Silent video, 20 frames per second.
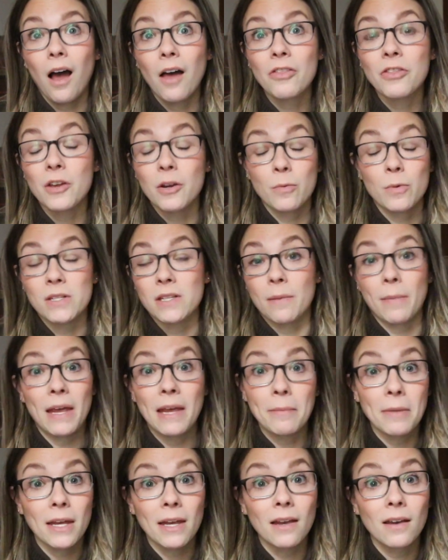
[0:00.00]
there was a
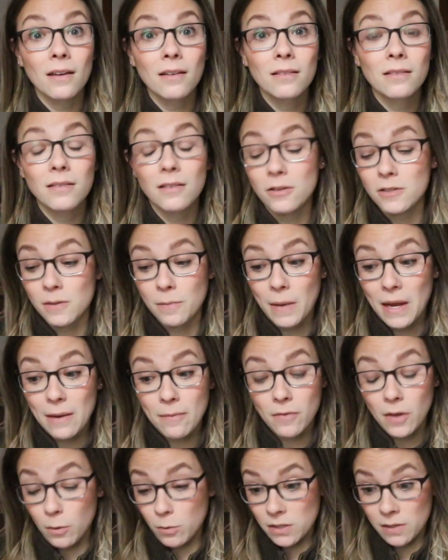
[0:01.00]
baby. There was
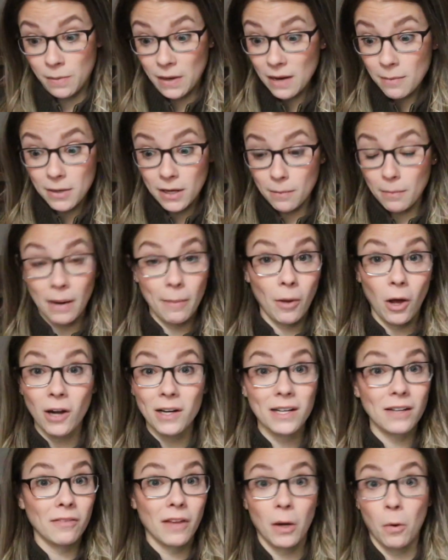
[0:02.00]
a baby in my
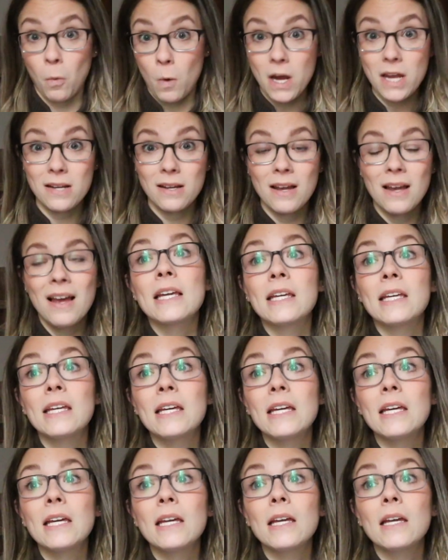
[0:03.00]
body. Like, what?
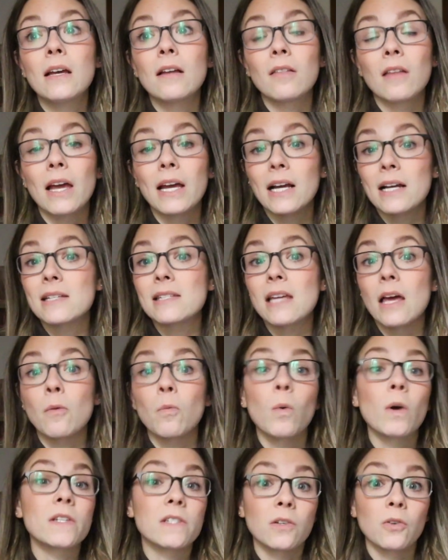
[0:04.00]
He, like I
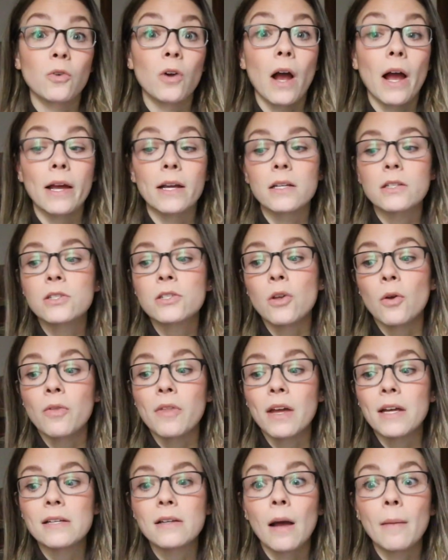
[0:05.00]
said, wasn't crying. So
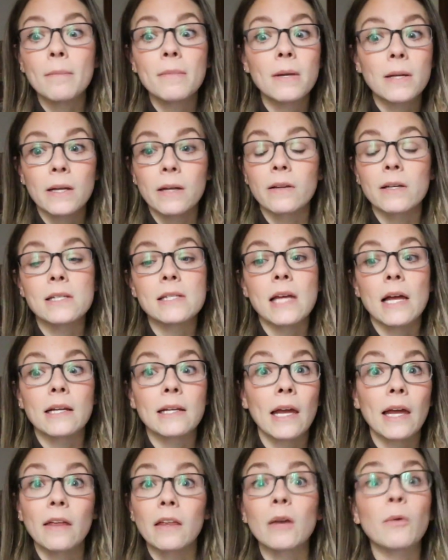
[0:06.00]
they immediately
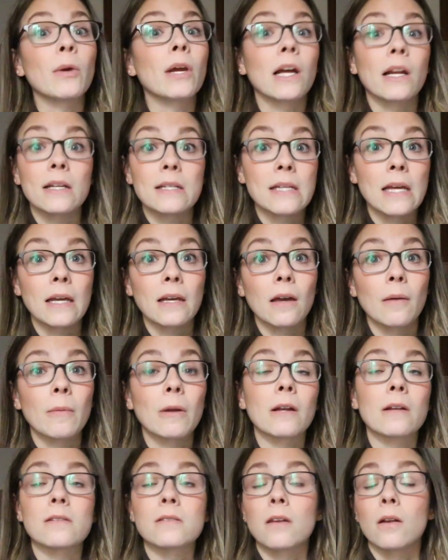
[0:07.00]
said, Kaylee, we gotta take him.
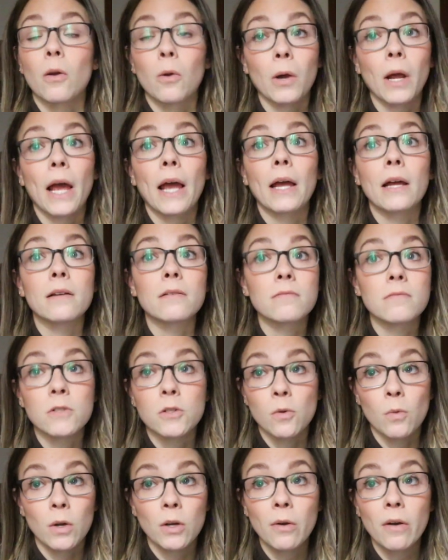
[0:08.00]
And I said, okay,
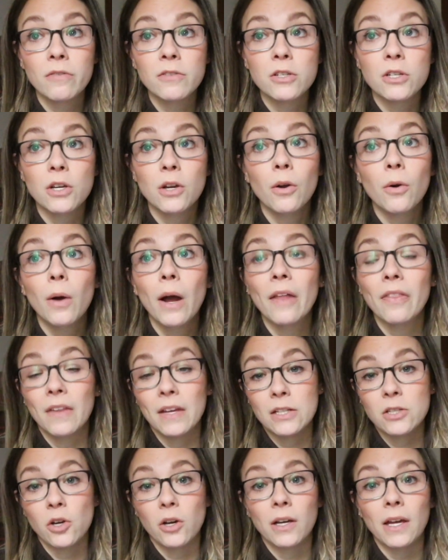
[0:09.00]
do what you have to do. And
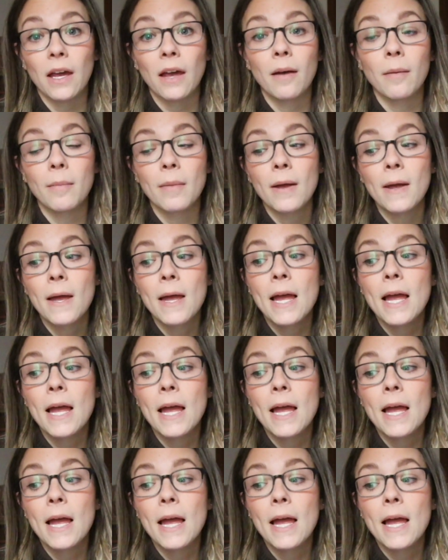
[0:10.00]
they took him